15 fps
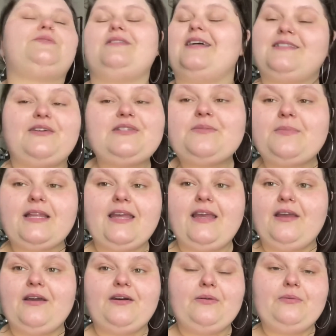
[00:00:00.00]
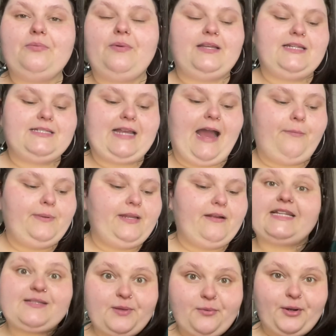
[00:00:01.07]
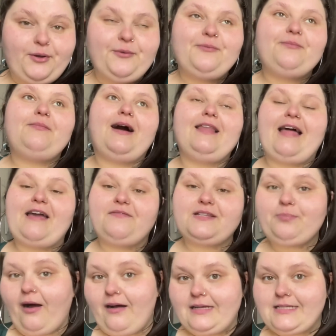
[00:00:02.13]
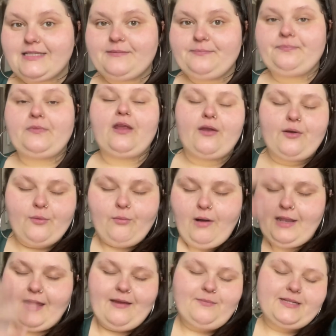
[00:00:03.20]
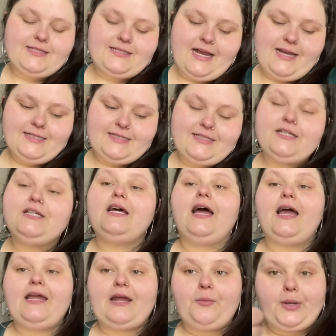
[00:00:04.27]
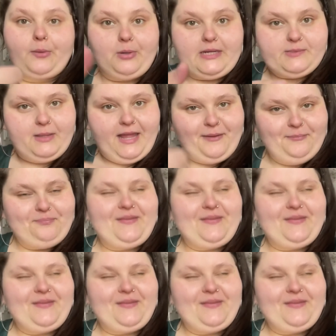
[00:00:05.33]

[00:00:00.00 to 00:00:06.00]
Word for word: that's ultimately what needs to happen here. Let's be real. My life is paused while I am this size and I want to press play.